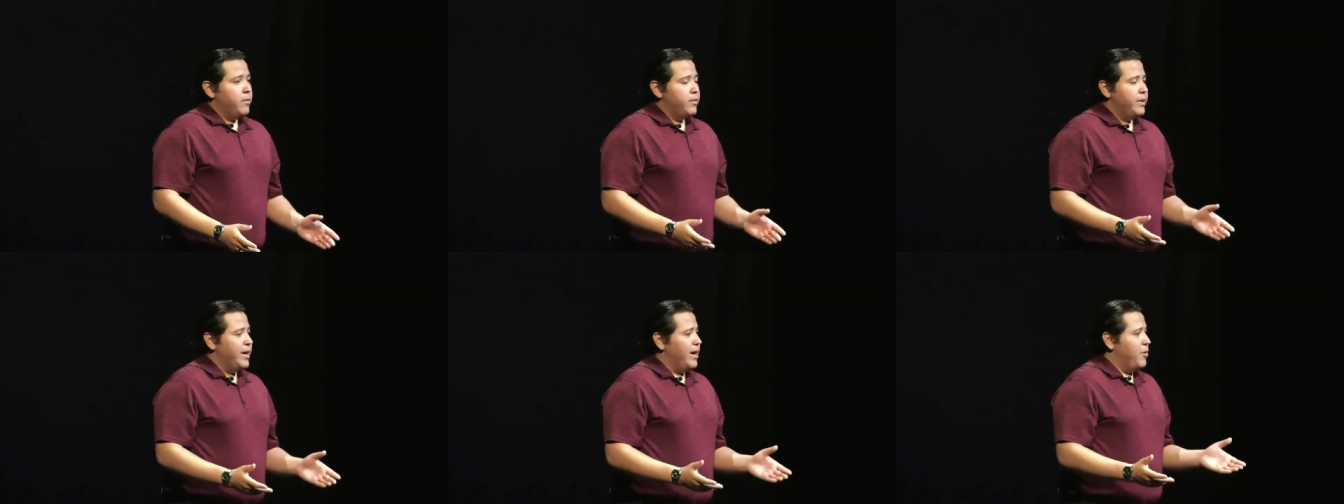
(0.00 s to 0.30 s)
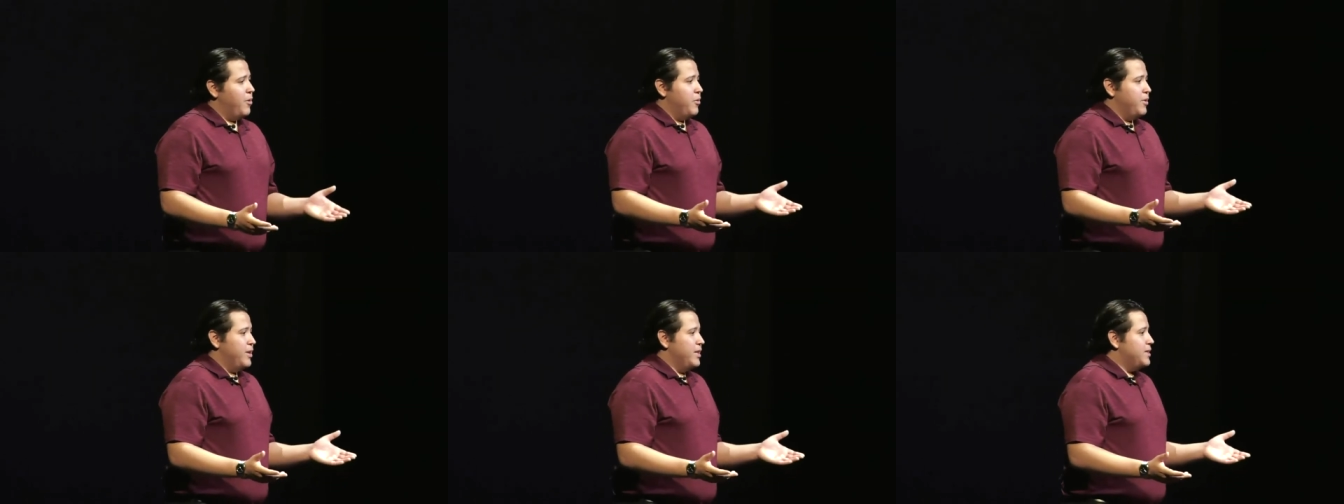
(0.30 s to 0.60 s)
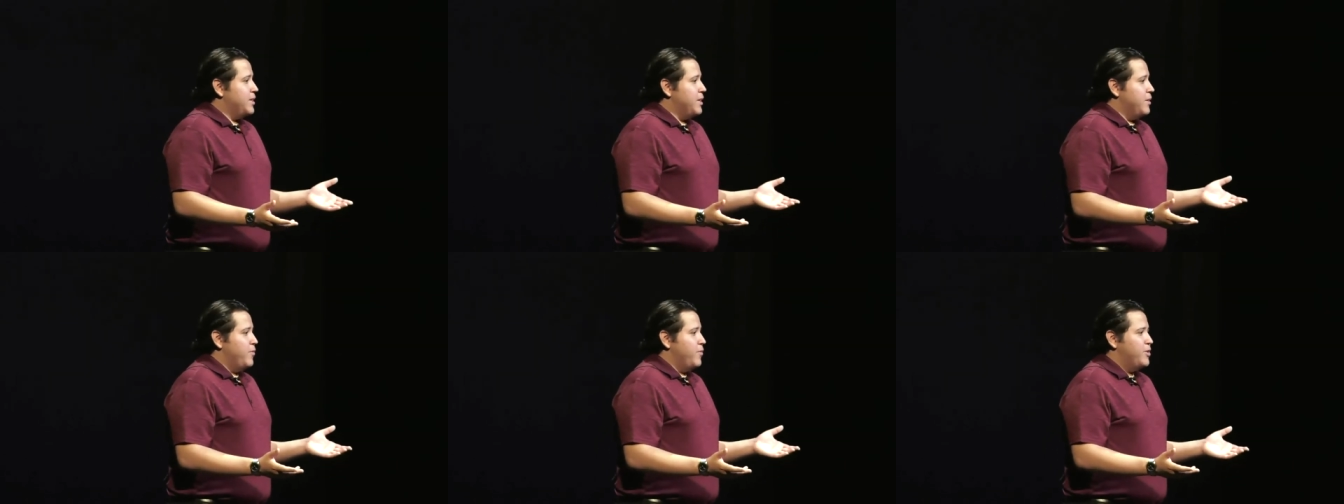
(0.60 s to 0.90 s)
now,
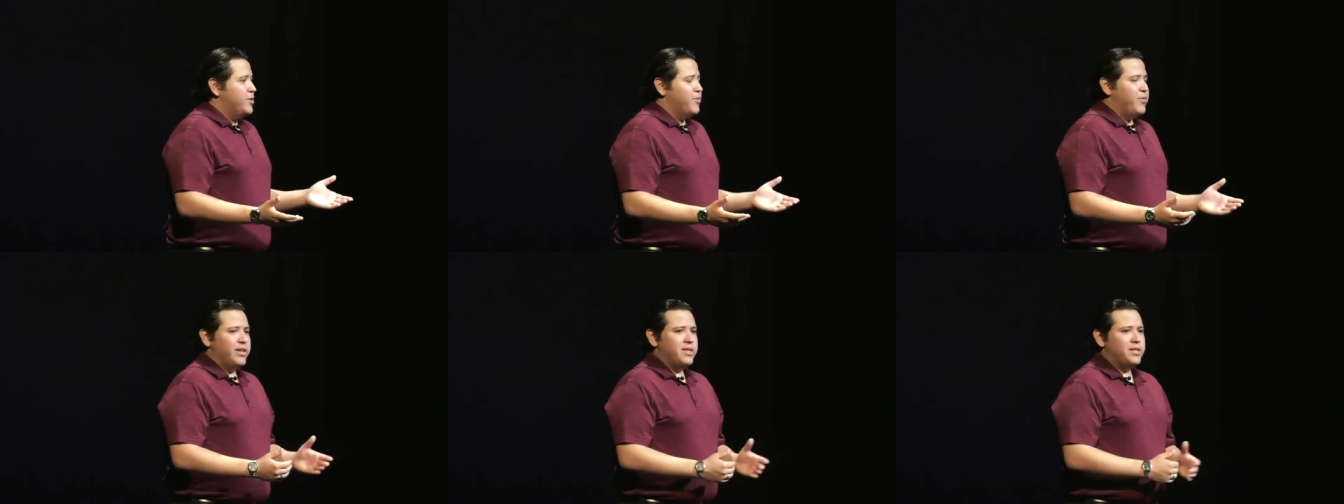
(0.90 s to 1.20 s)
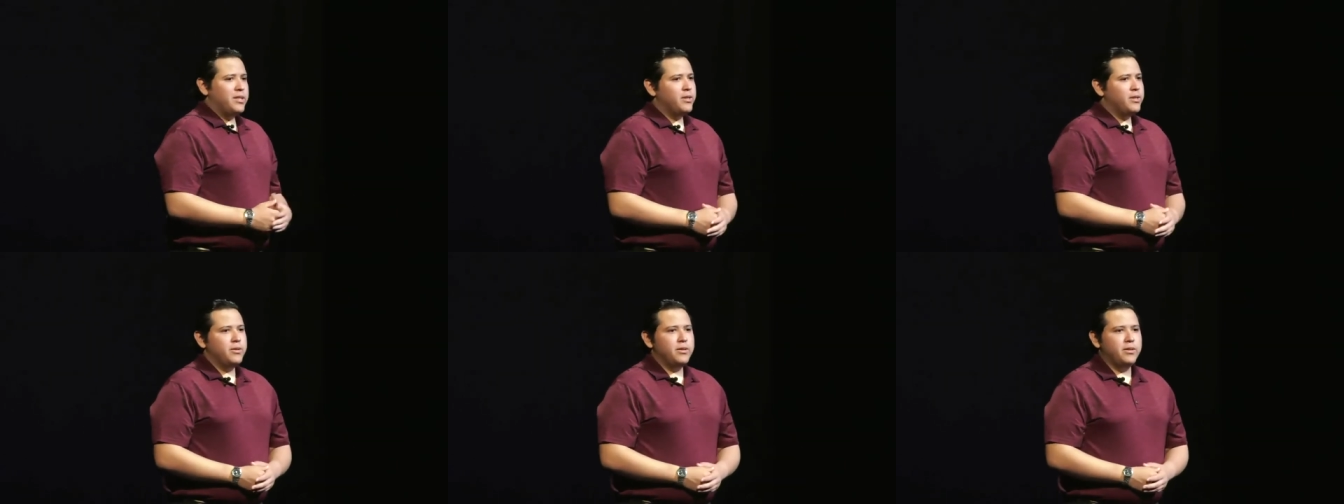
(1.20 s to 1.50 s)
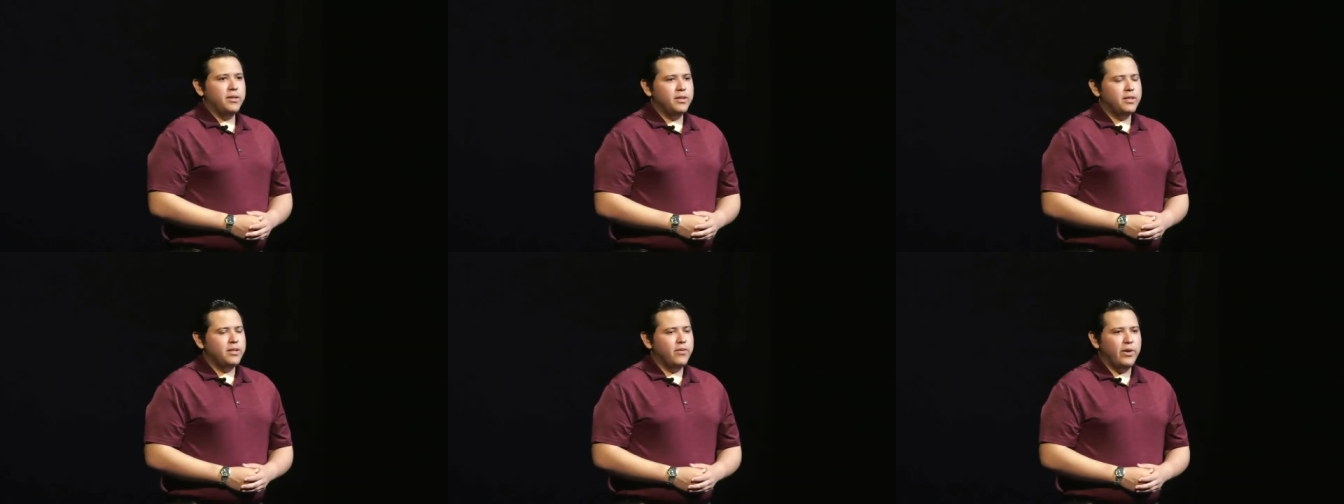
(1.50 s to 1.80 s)
it's, it's, it's,
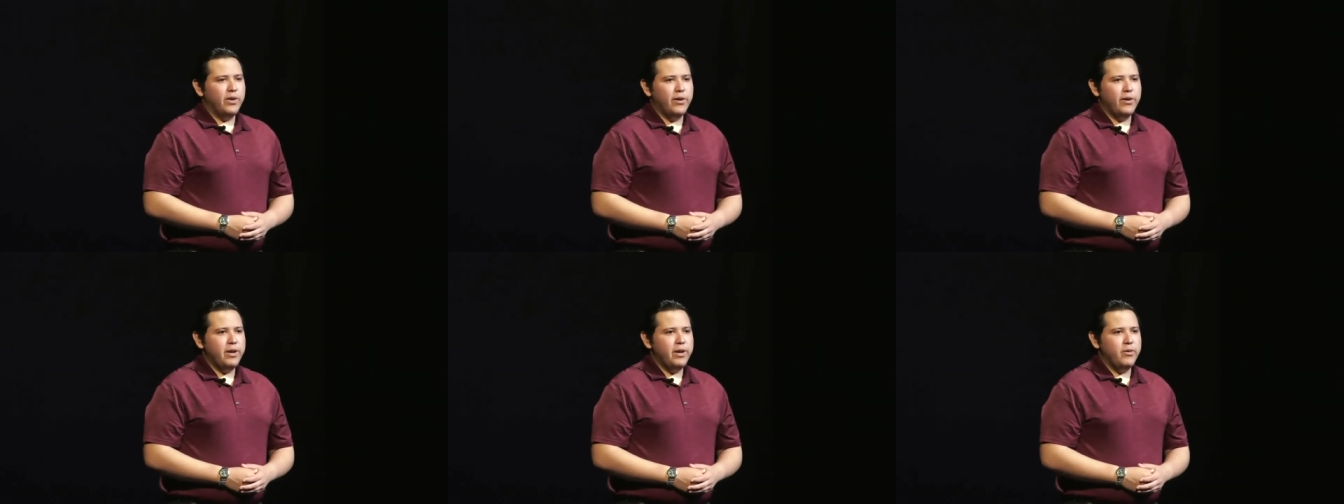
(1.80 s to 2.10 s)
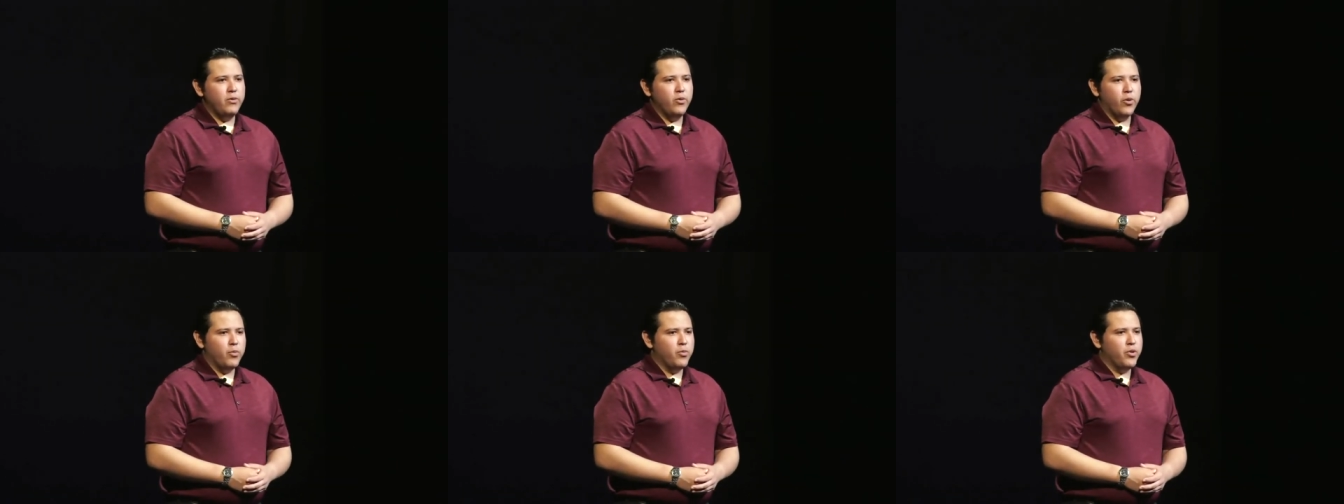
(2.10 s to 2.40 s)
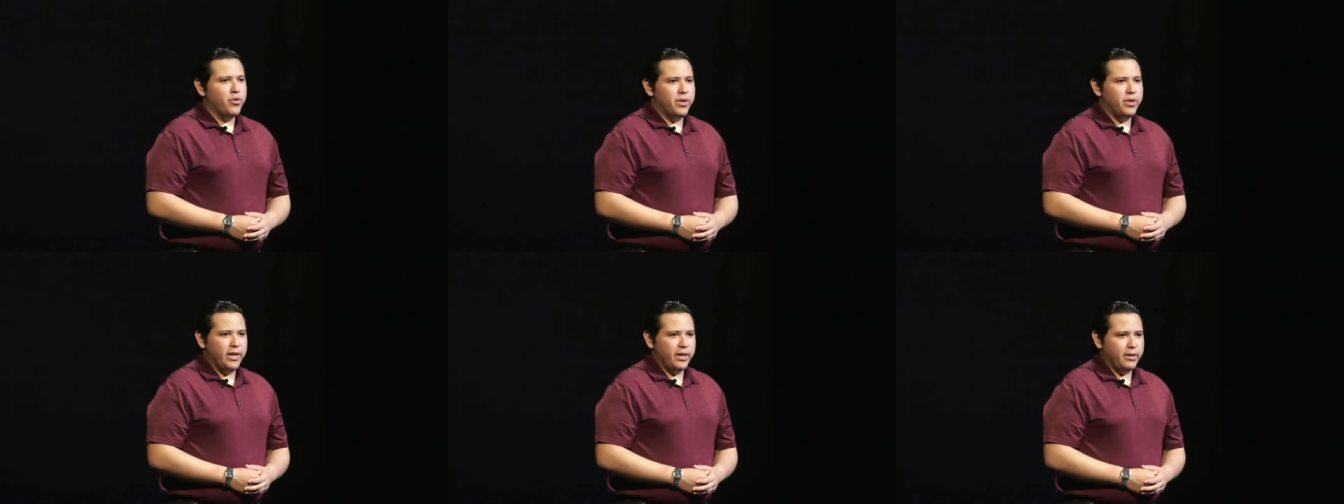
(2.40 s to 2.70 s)
a, it's a very
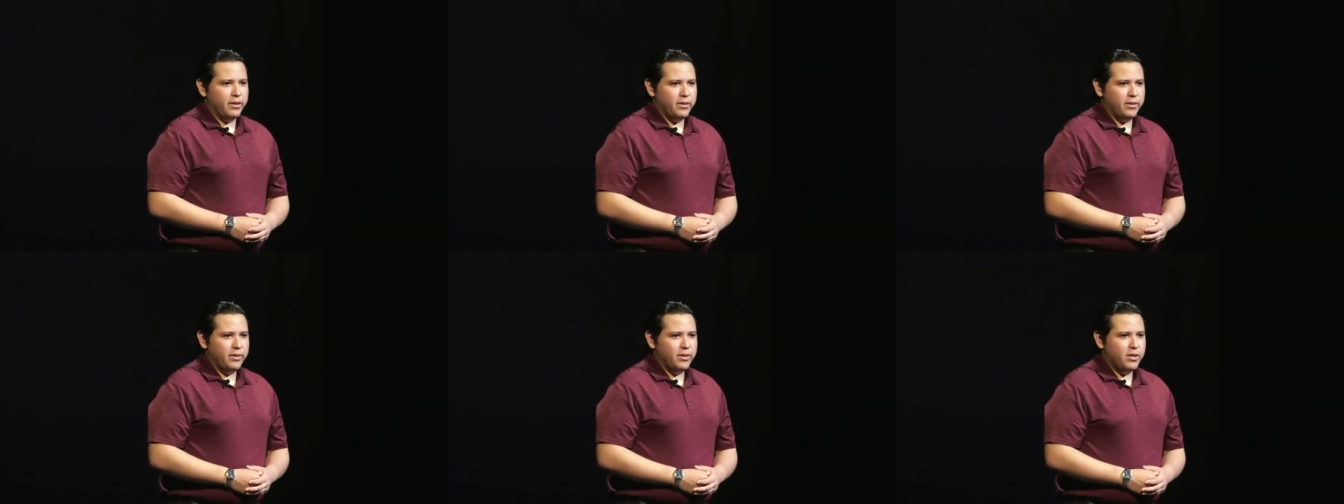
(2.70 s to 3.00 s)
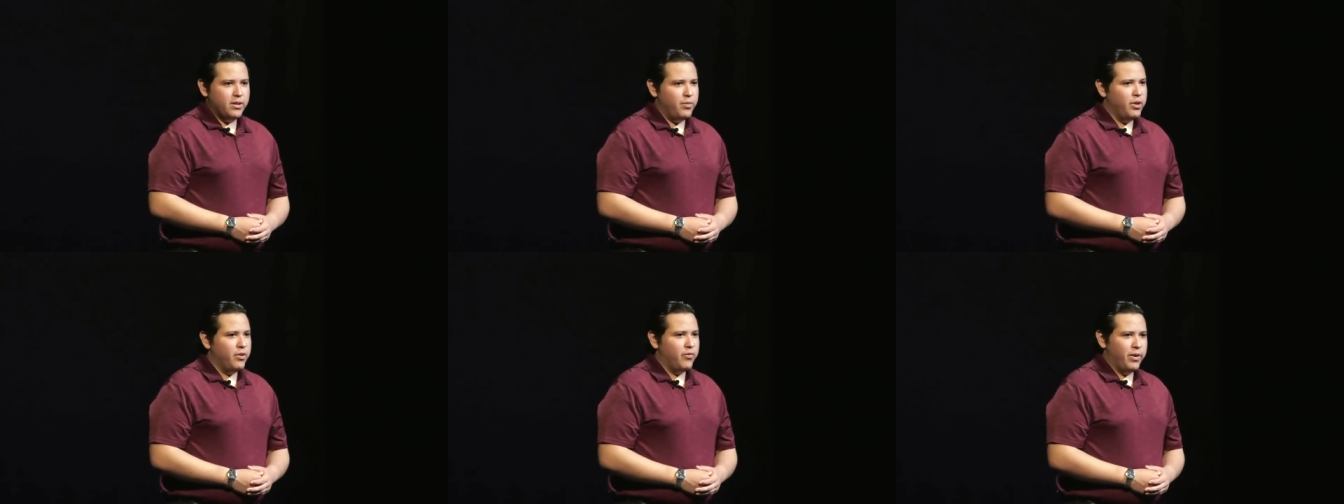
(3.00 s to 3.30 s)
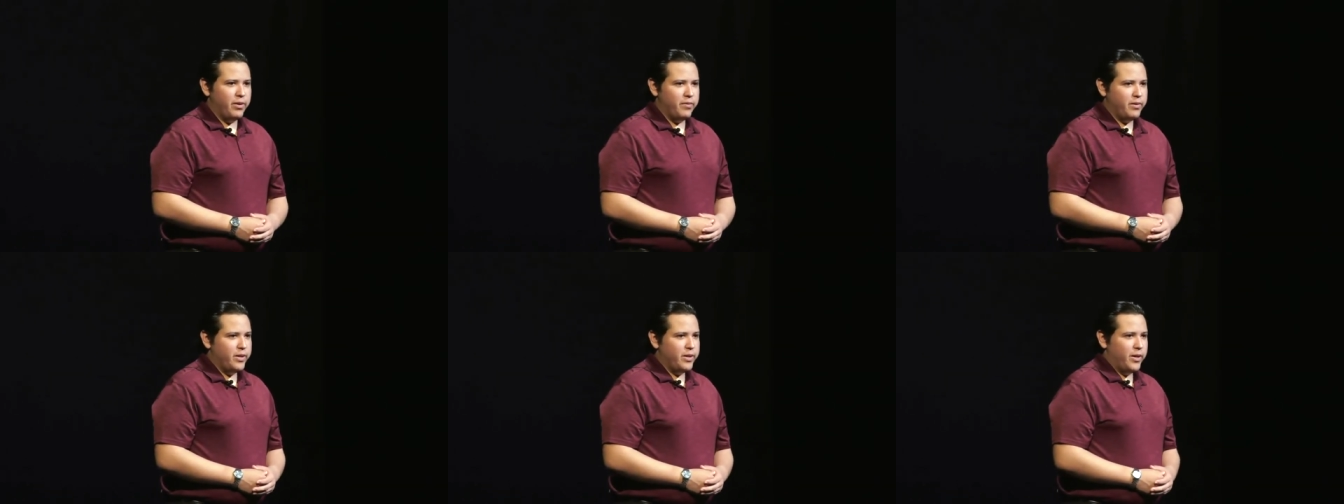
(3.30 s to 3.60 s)
normal thing to be
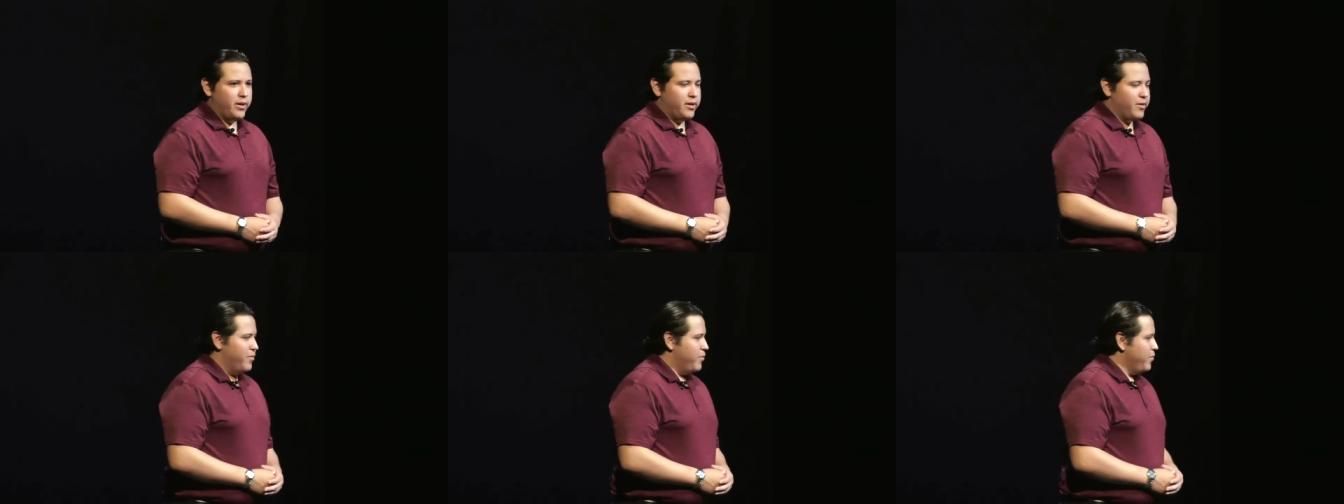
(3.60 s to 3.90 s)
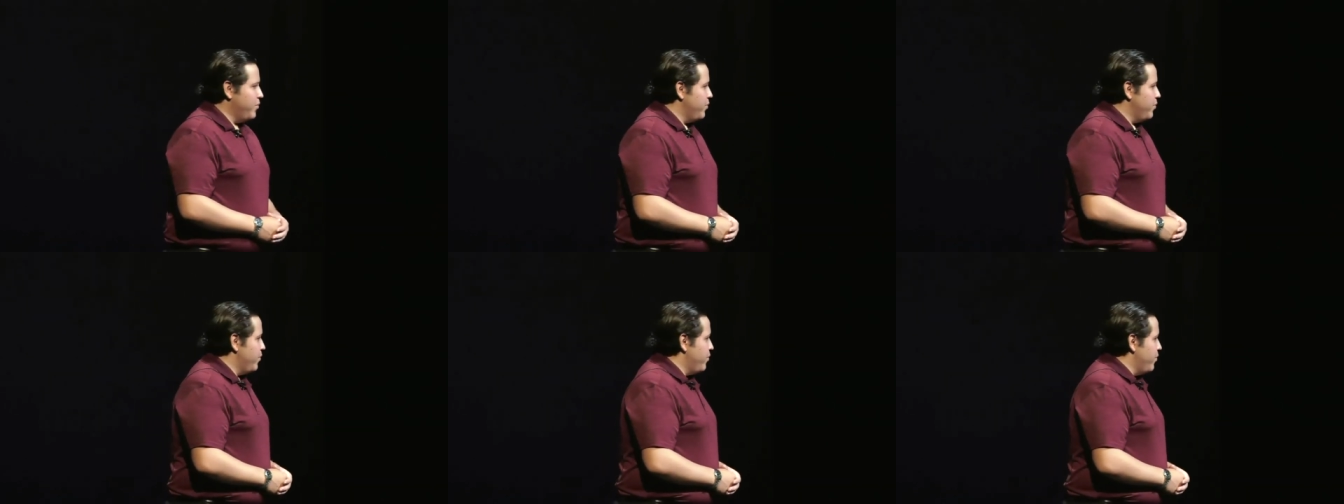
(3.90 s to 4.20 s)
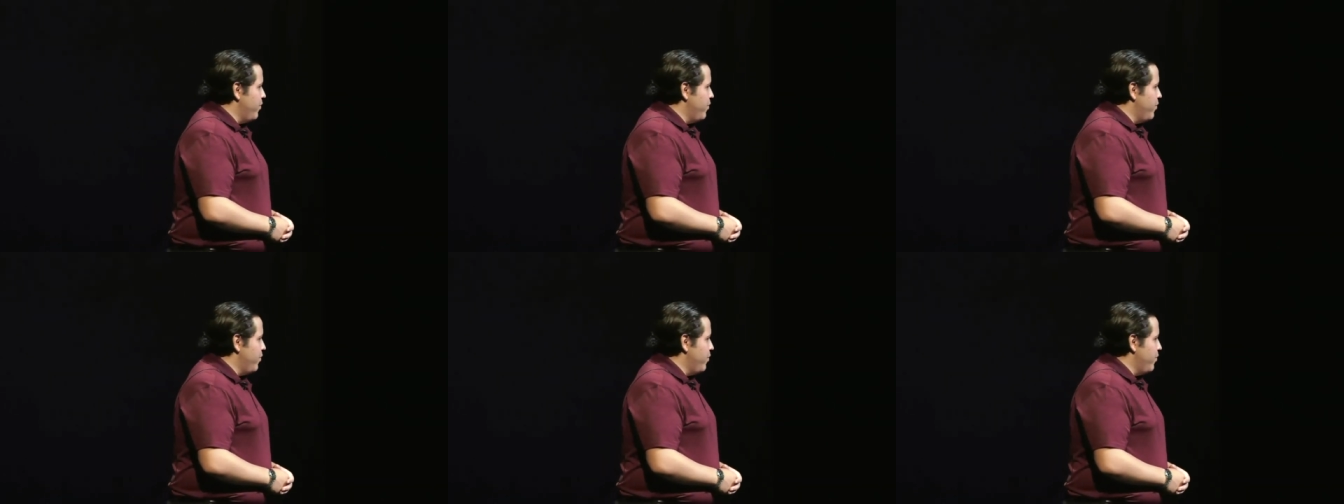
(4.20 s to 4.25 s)
afraid of the dark,